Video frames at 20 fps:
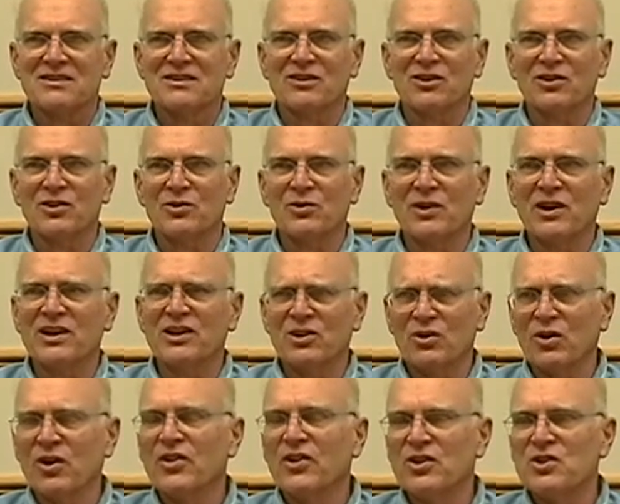on the
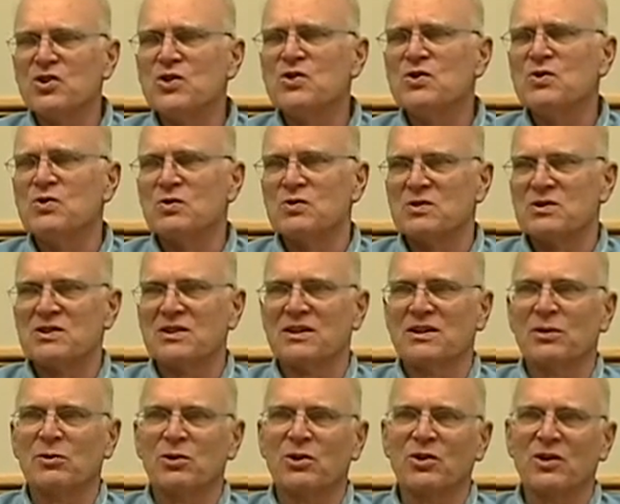radio, on the news, that
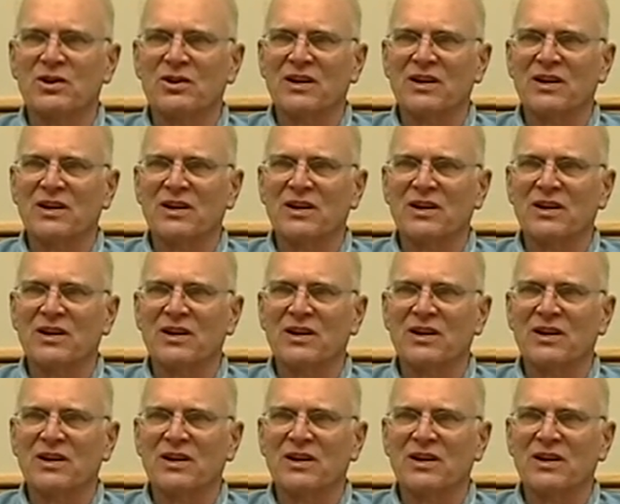they were going